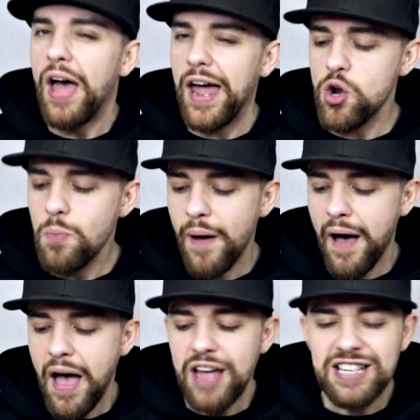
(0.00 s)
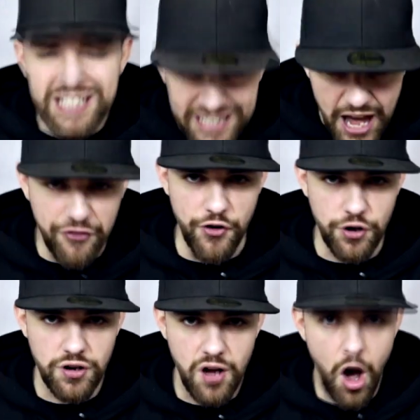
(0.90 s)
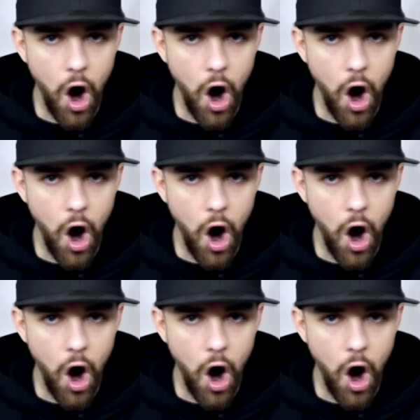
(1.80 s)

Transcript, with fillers: at number seven,